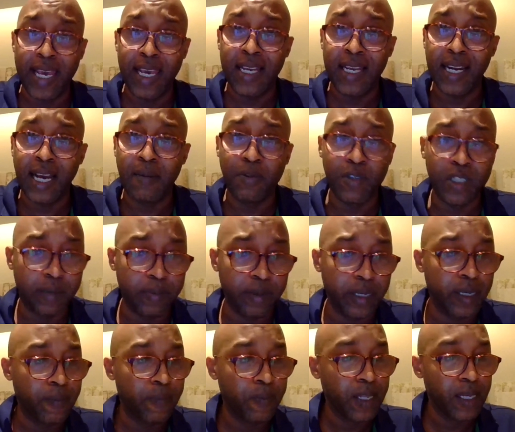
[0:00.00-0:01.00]
in Abu
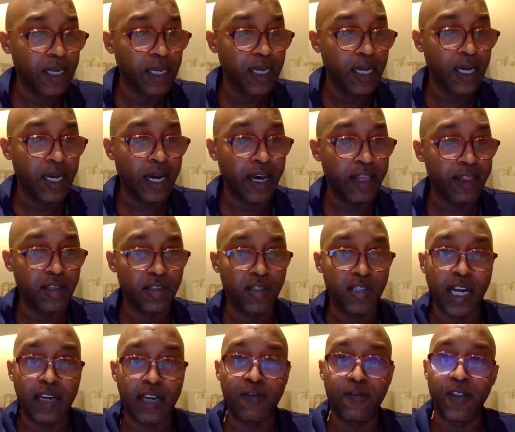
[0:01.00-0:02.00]
Dhabi, at the
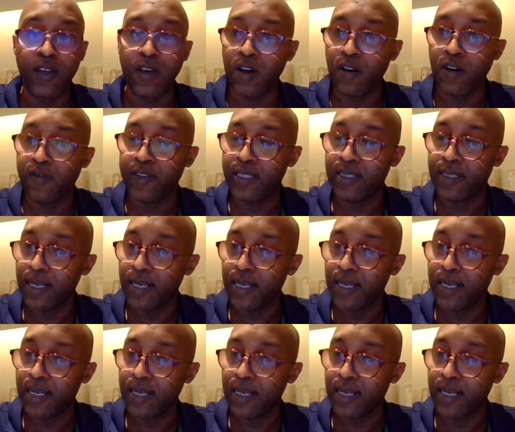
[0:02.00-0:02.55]
start of the COVID,